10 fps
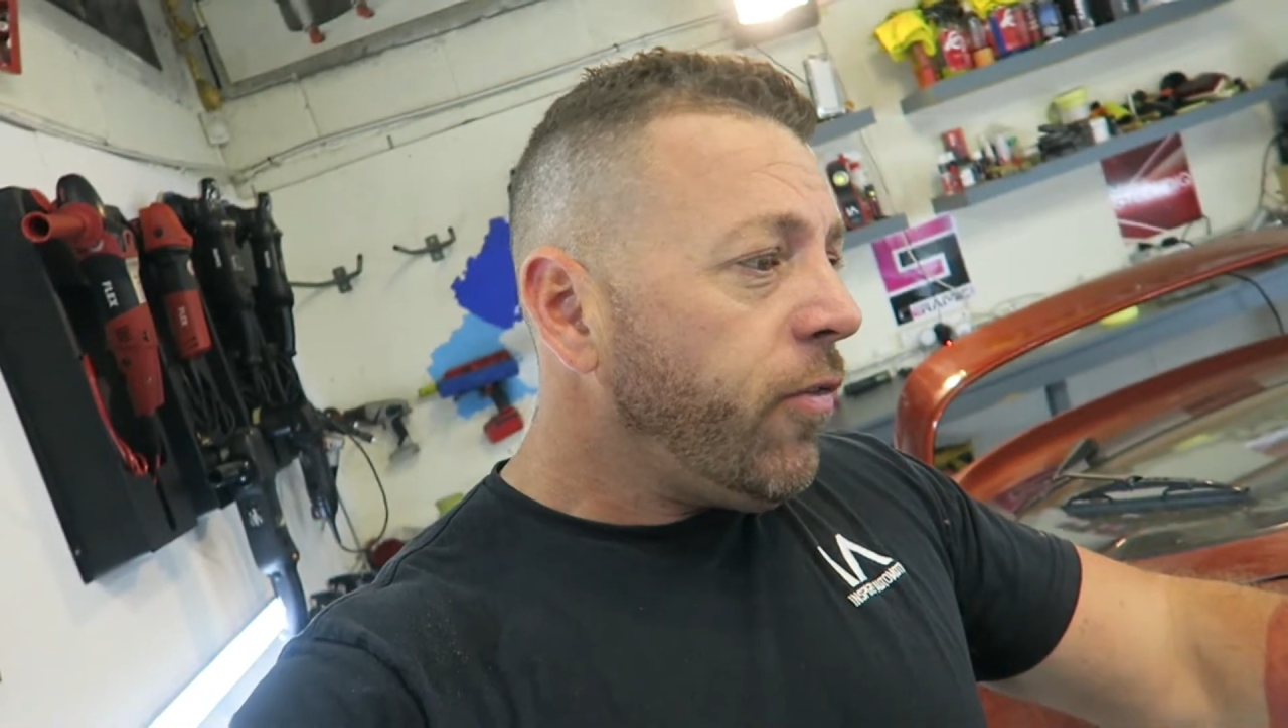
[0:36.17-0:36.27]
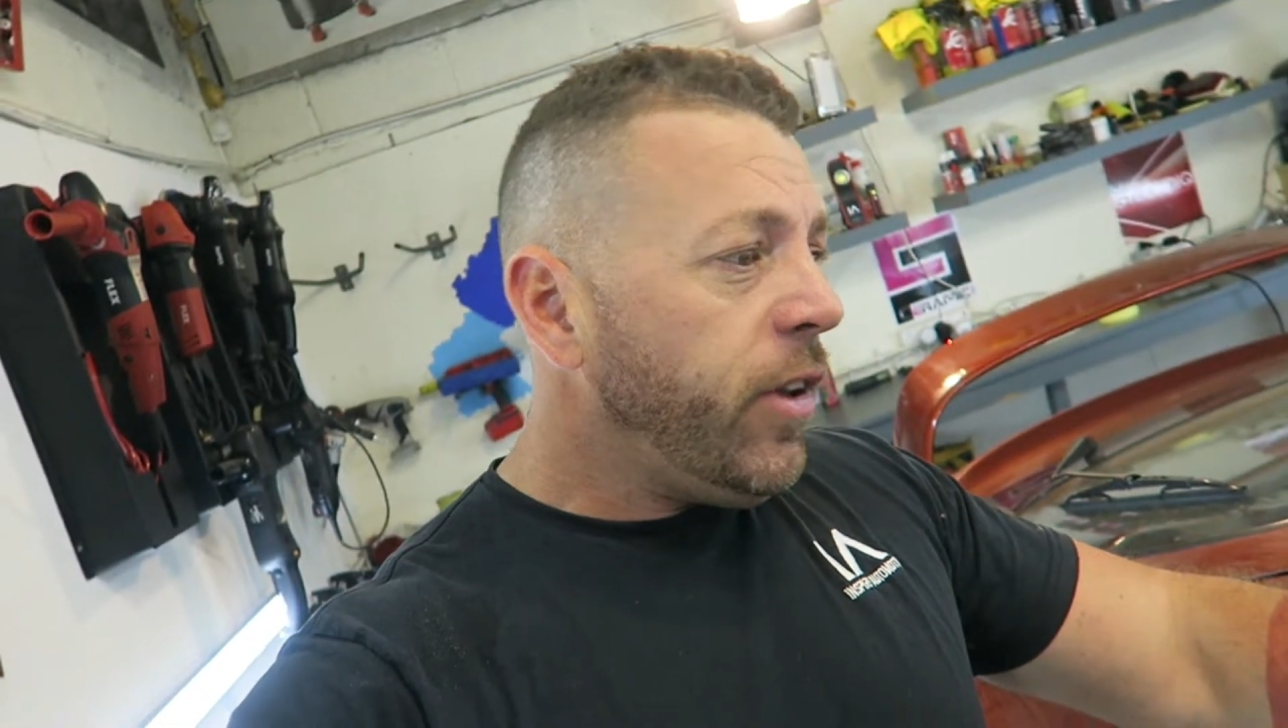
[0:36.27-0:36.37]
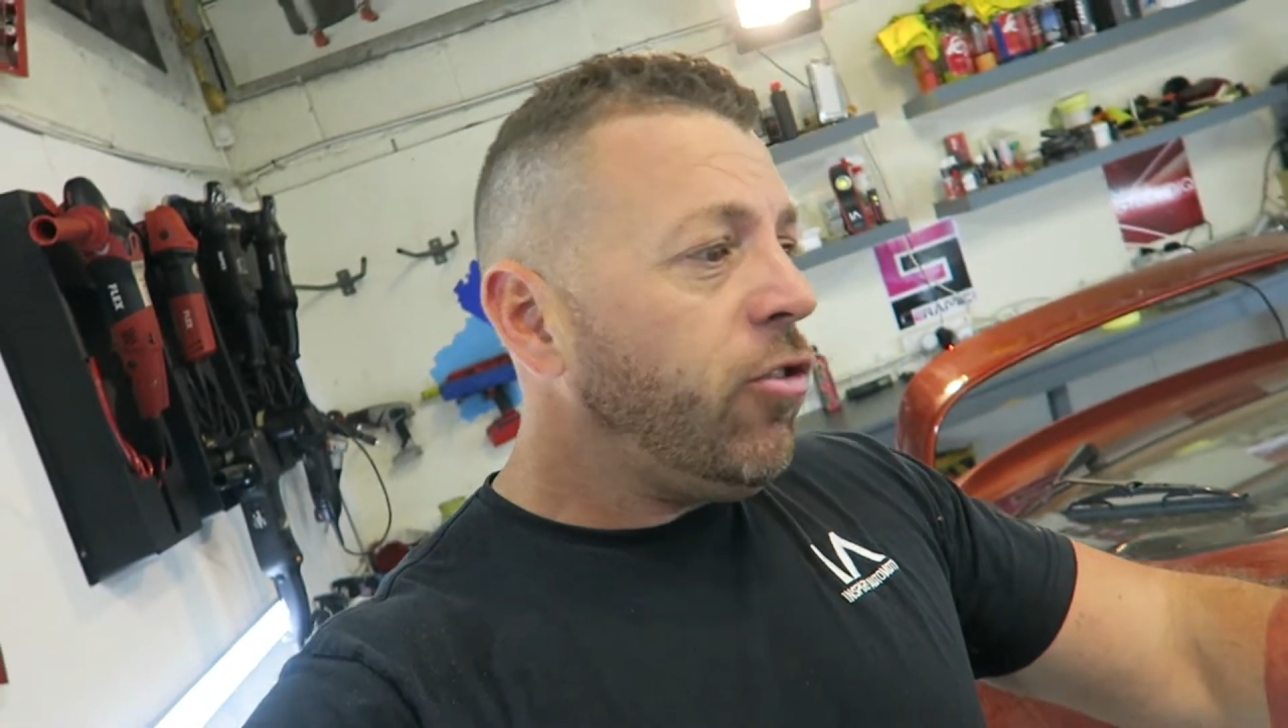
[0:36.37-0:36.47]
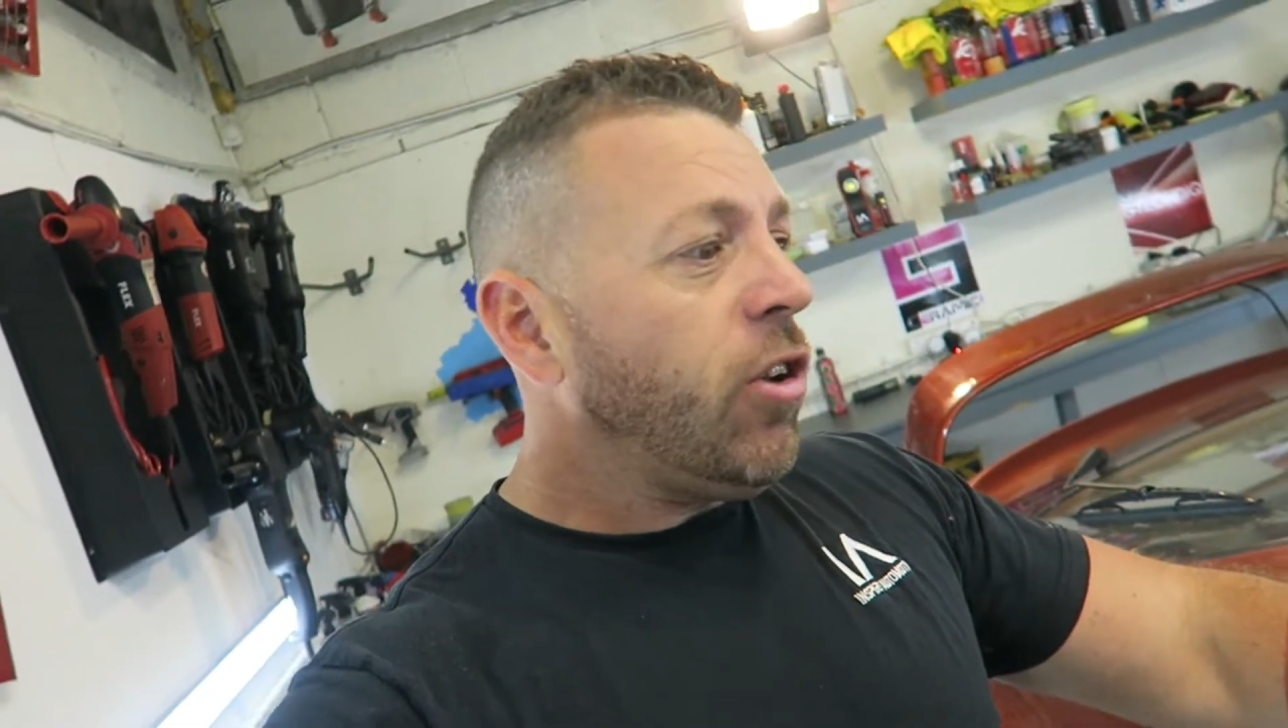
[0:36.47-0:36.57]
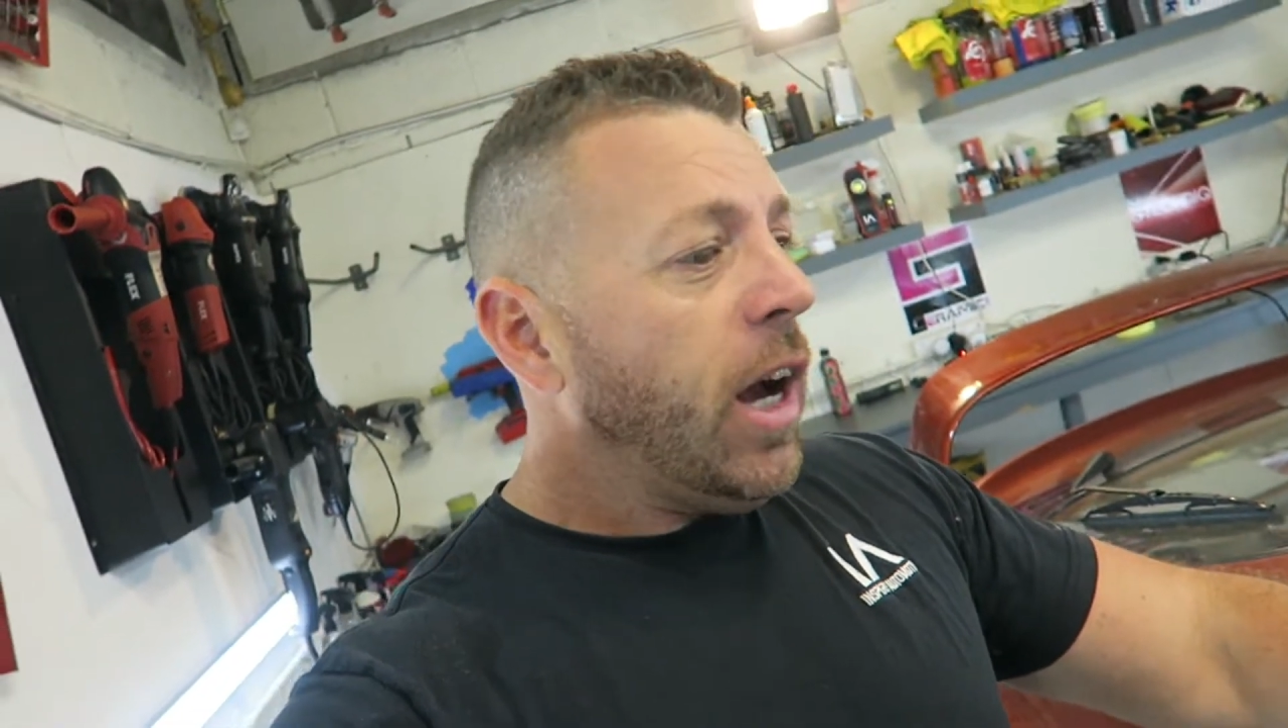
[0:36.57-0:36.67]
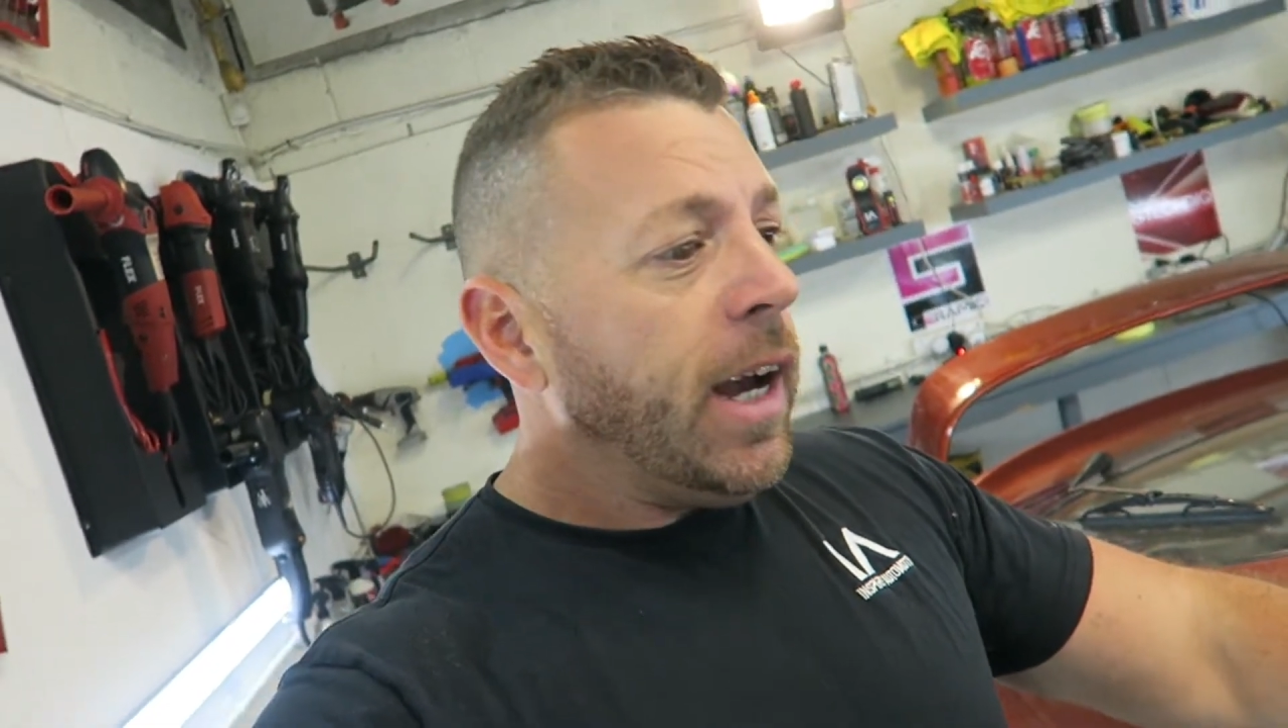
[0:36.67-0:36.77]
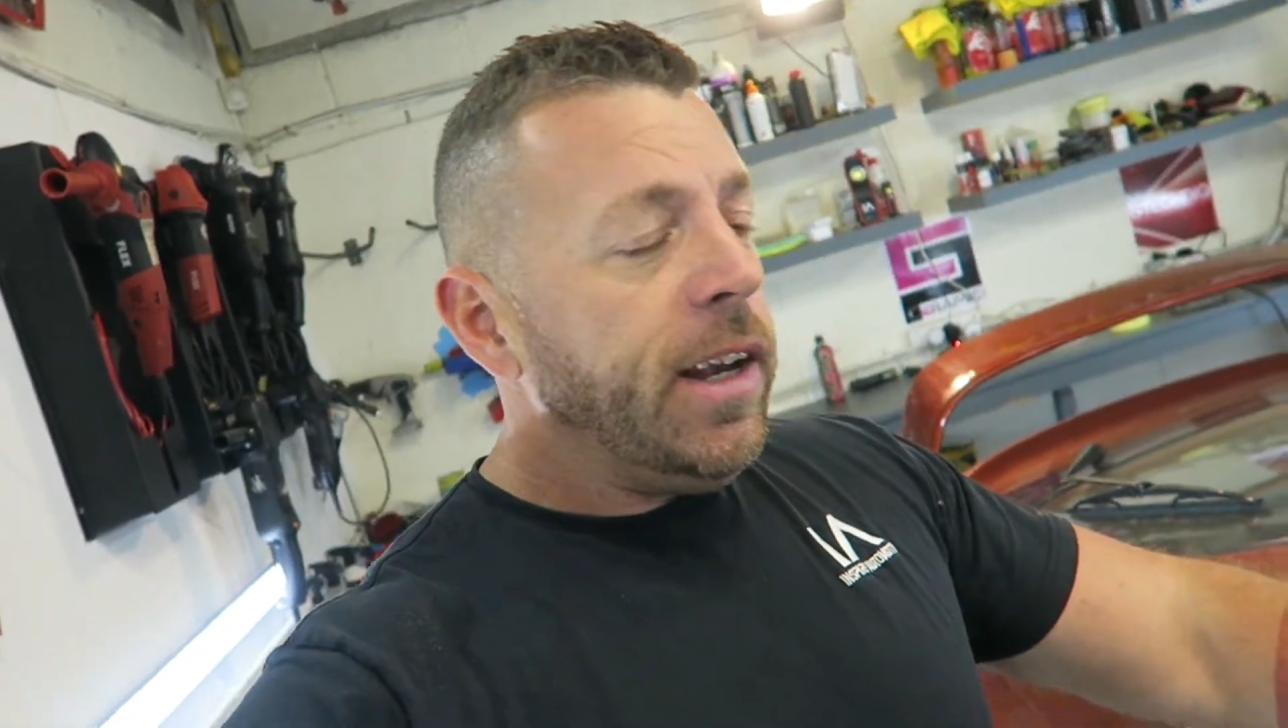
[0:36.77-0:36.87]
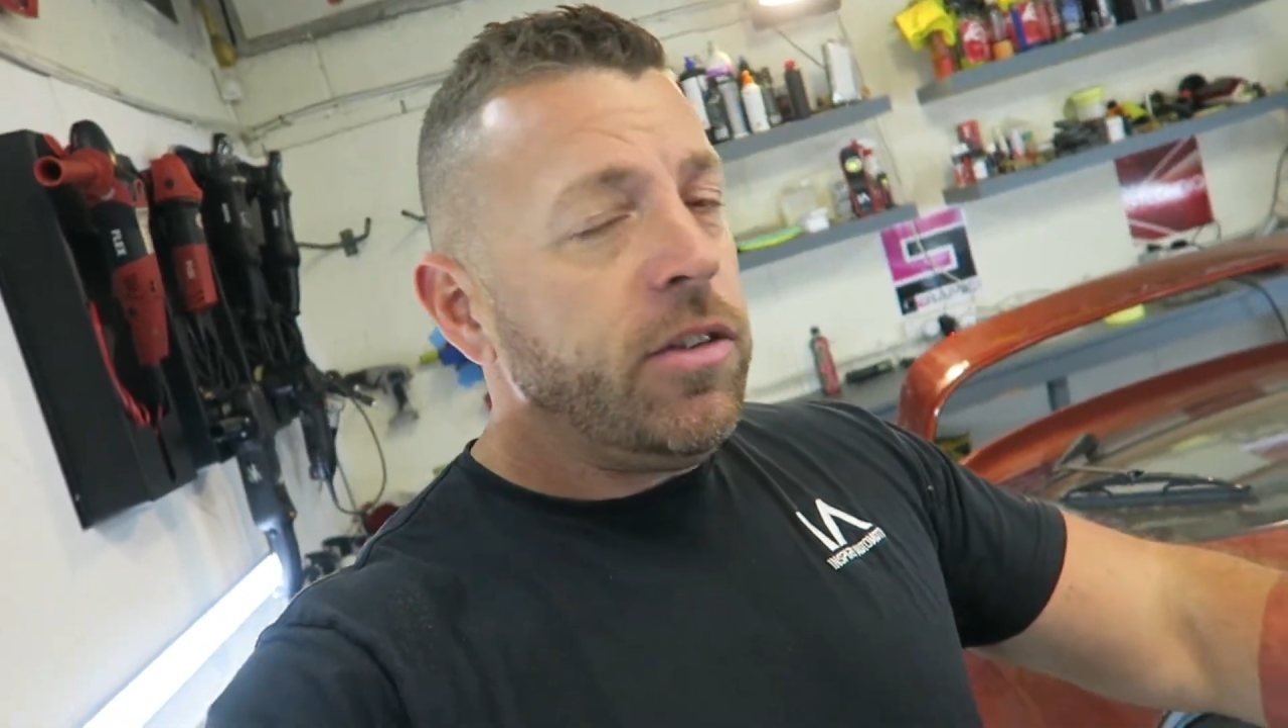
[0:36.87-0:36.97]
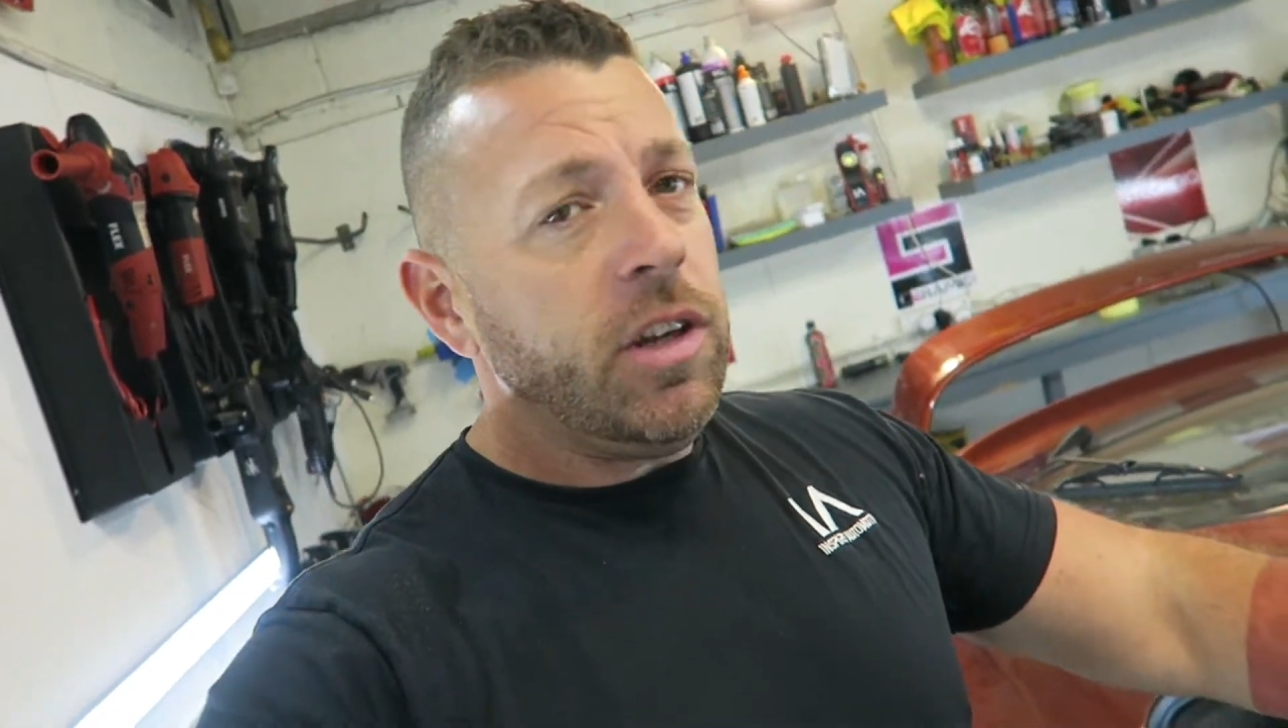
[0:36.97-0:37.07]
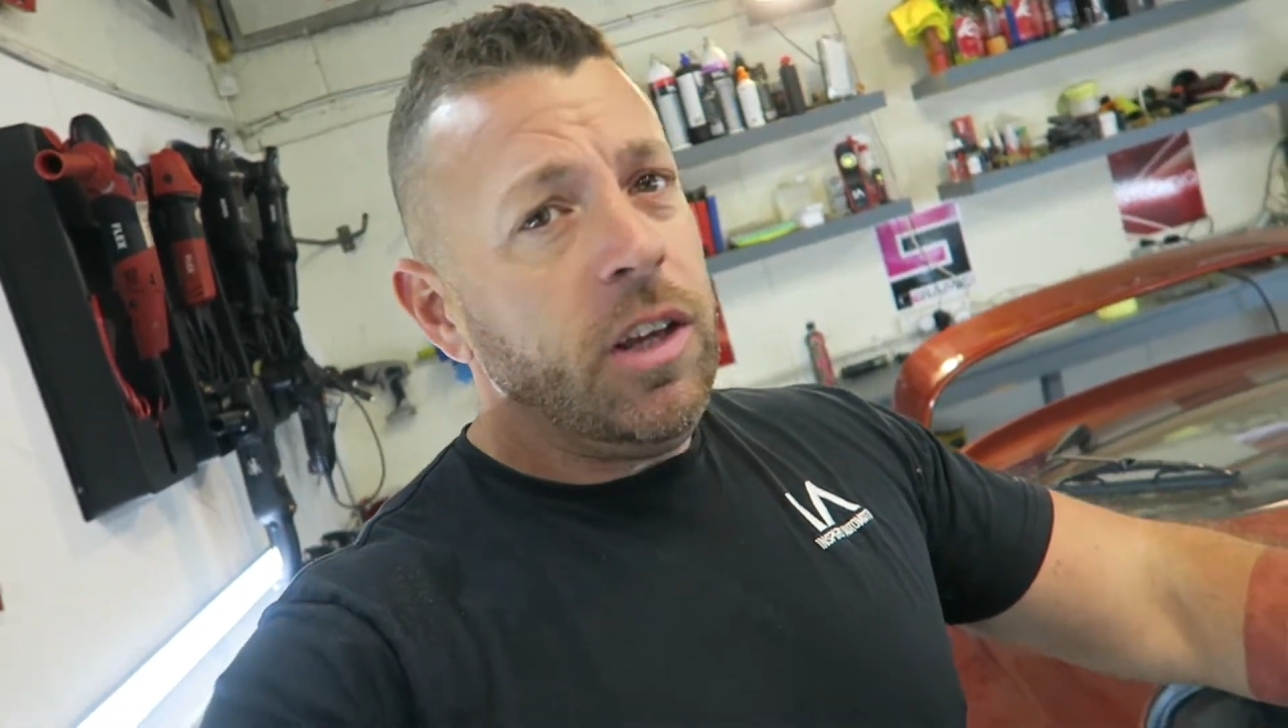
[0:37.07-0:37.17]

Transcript: fish eyes,